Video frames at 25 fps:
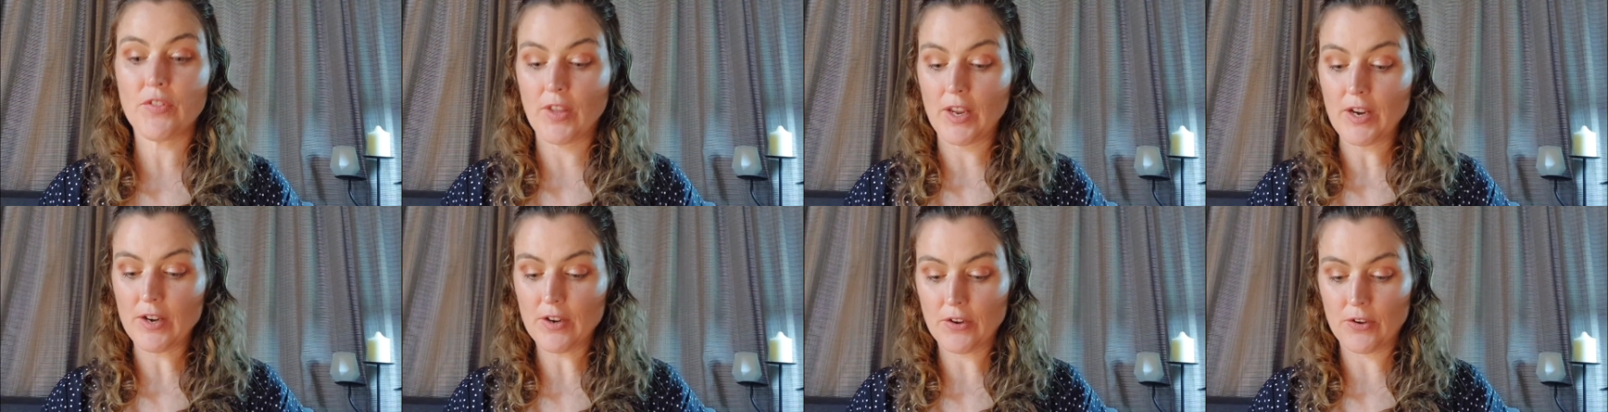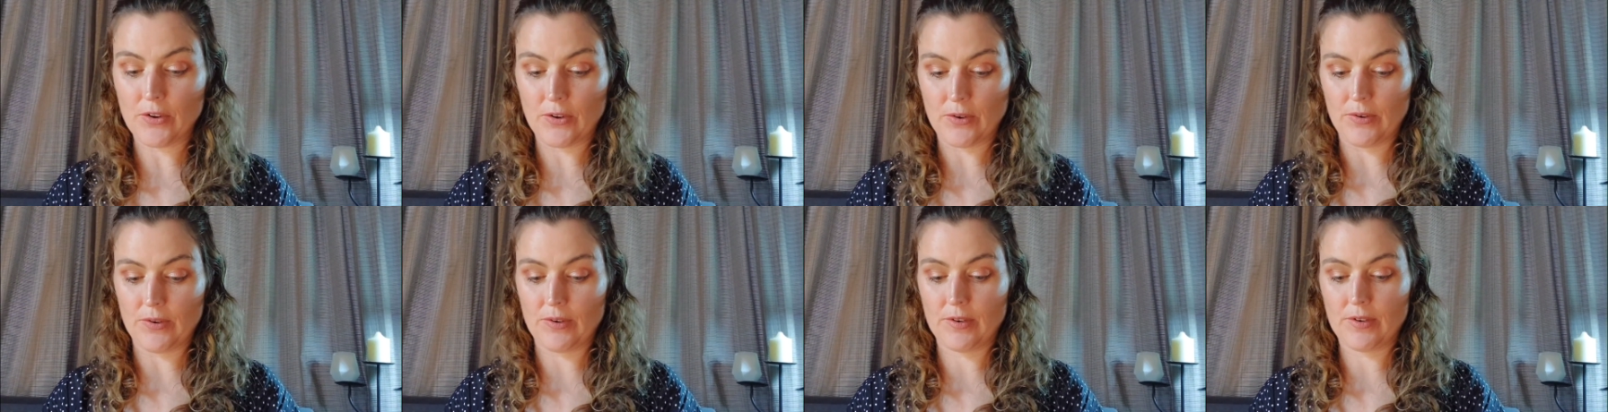
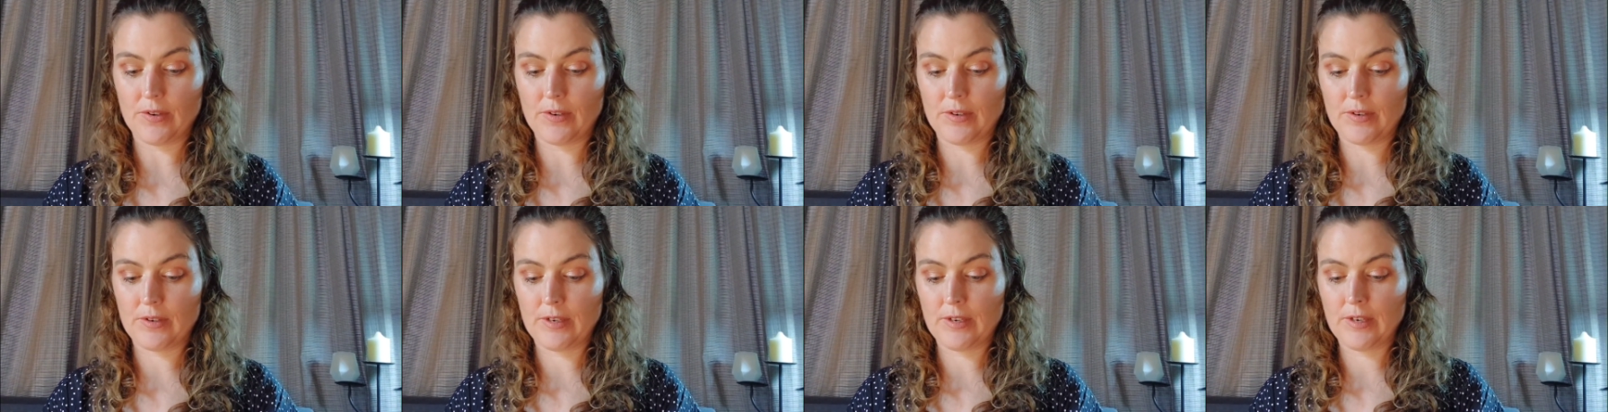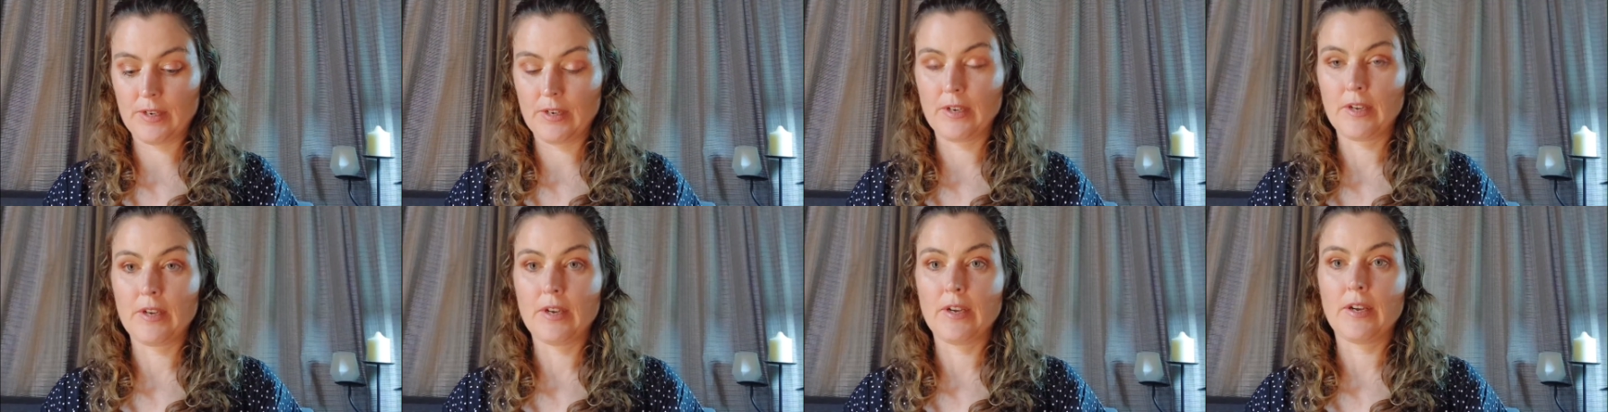thank you.
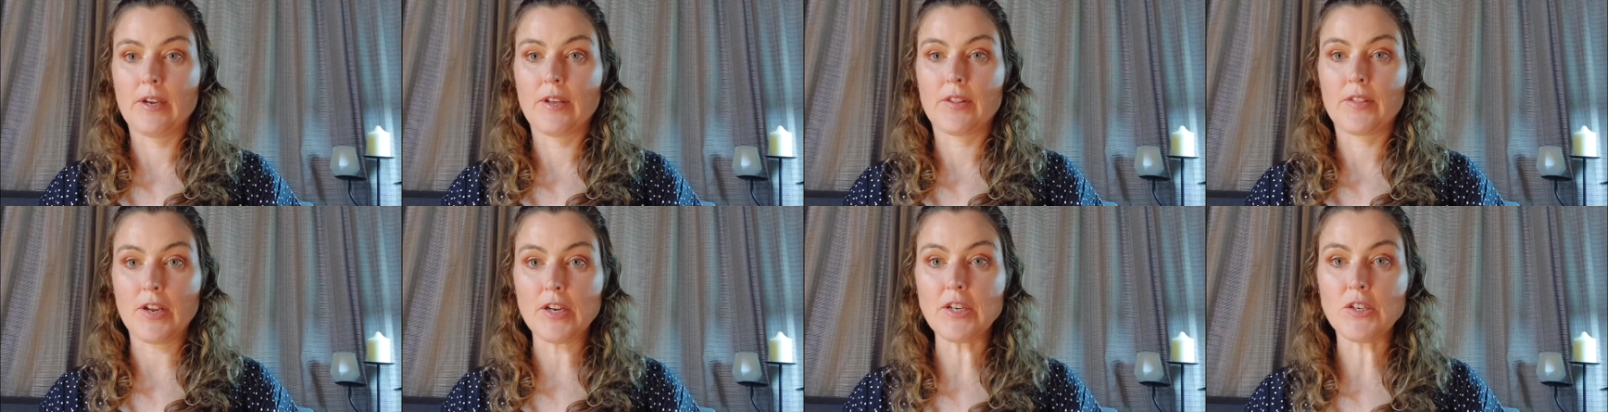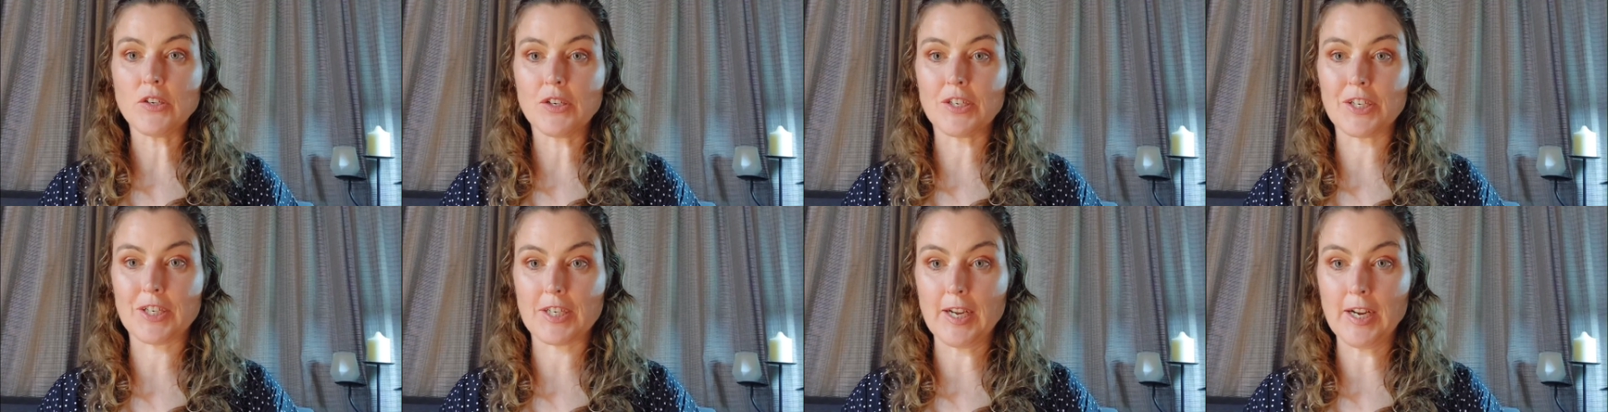
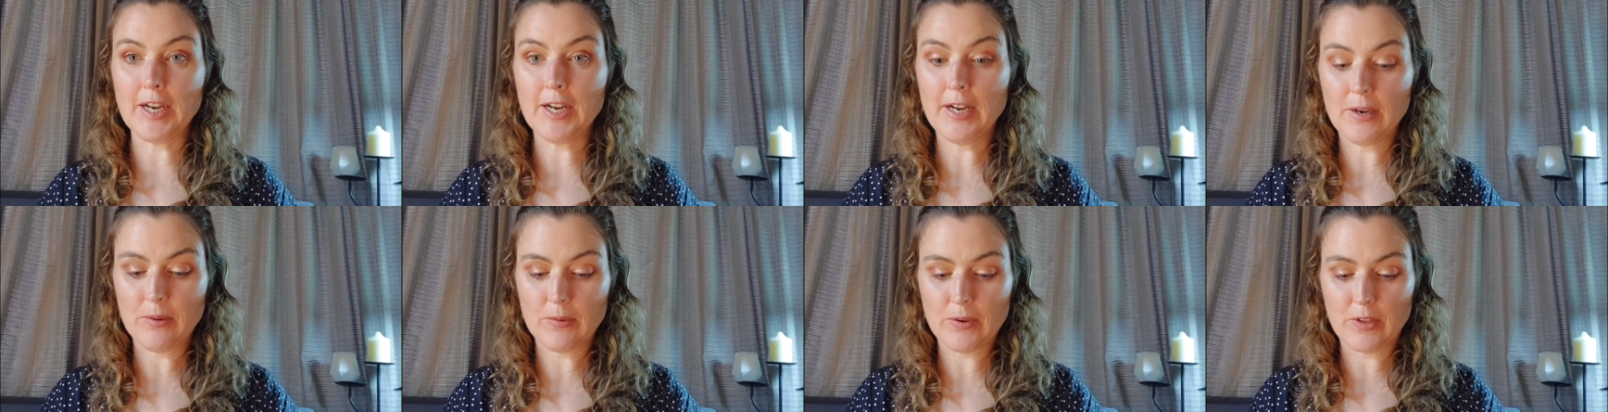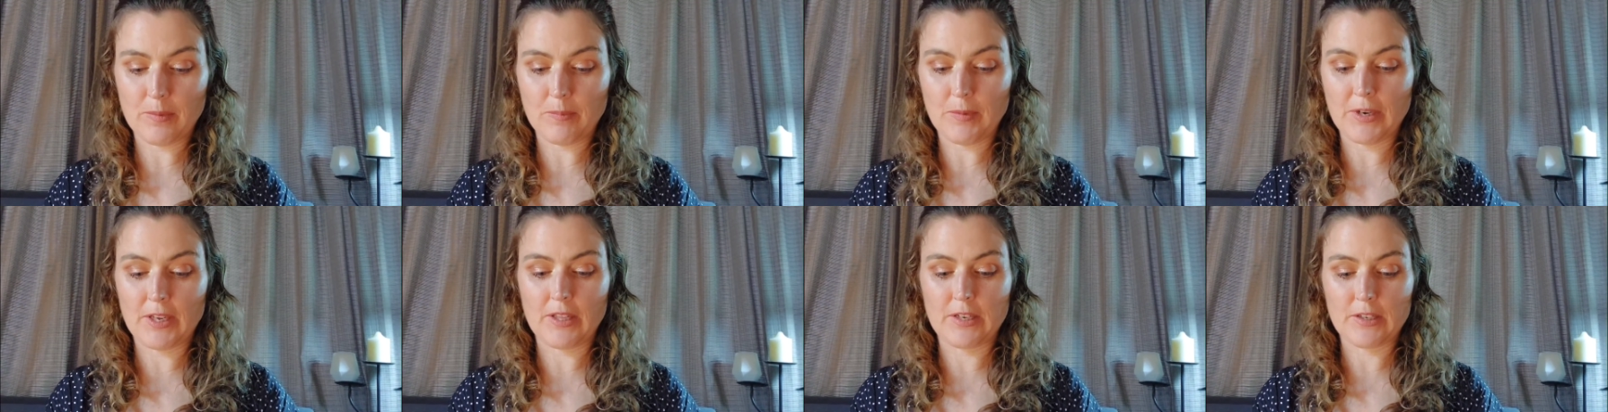Thanks for sitting
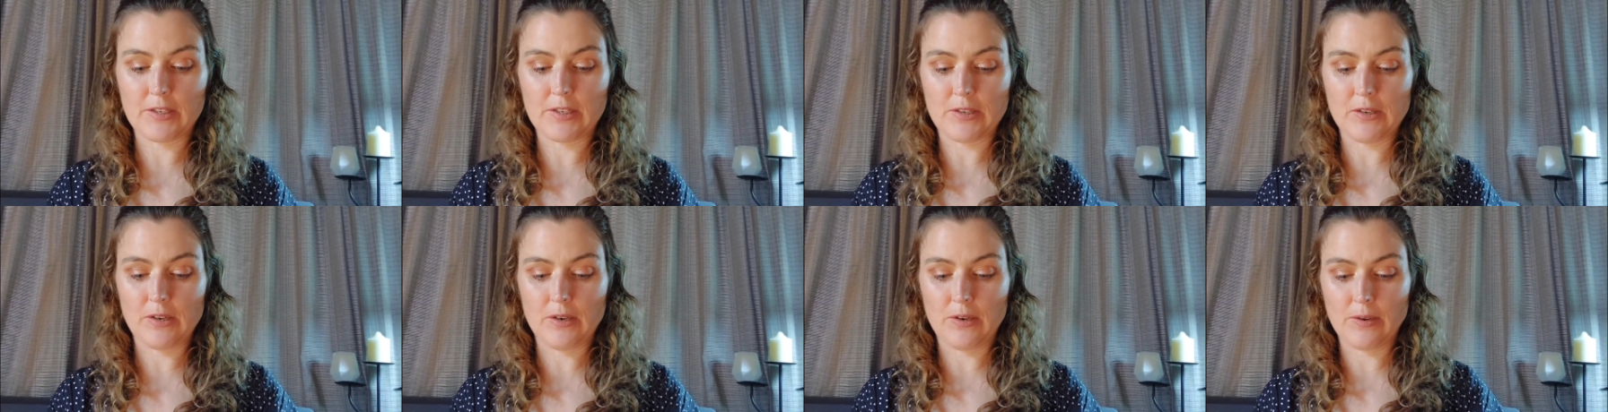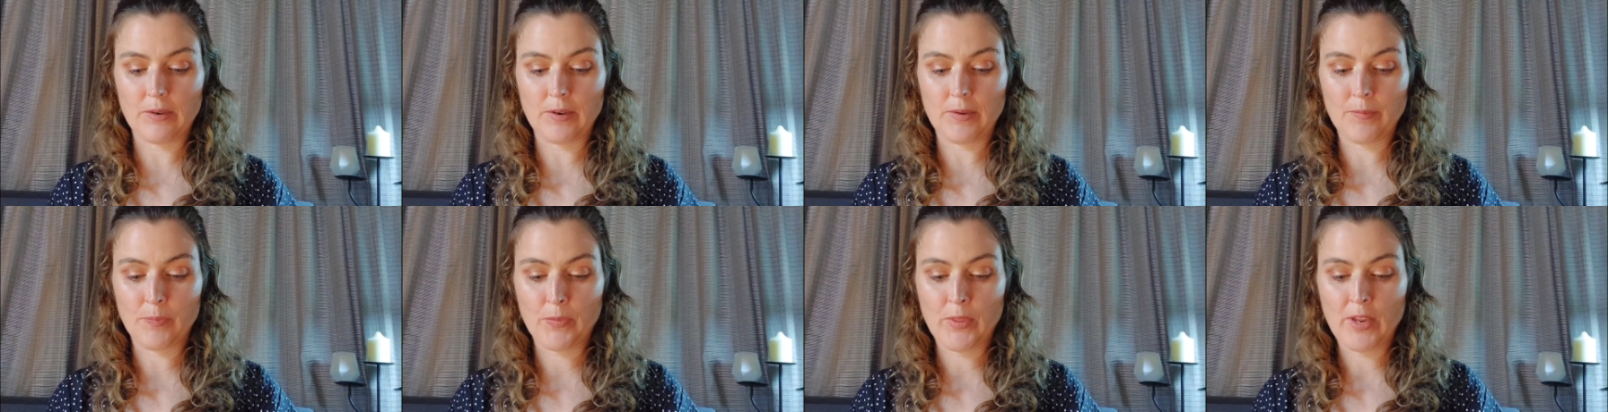with me this
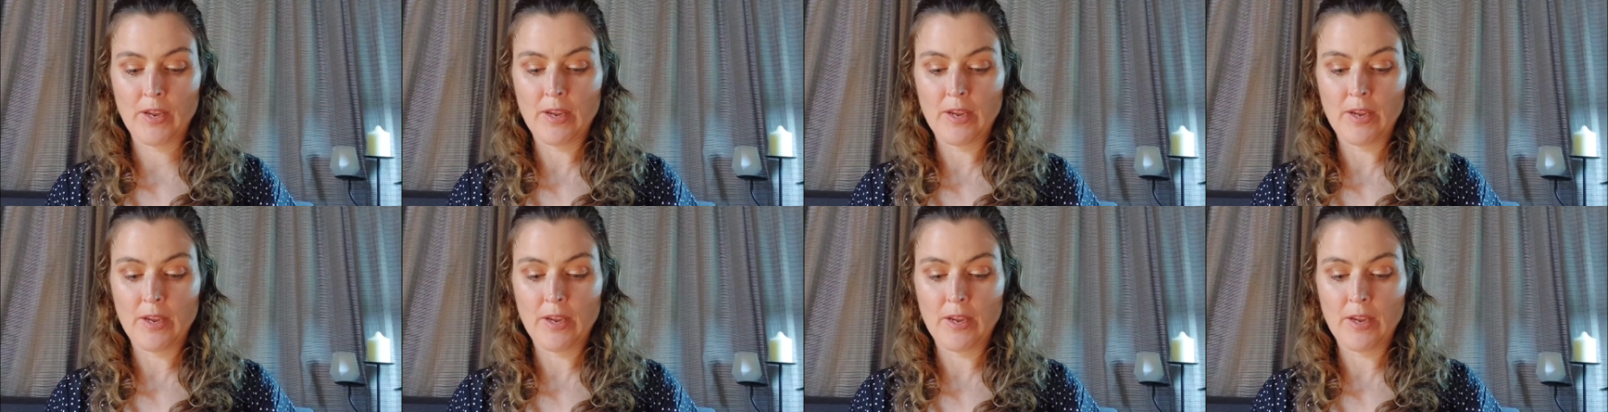long.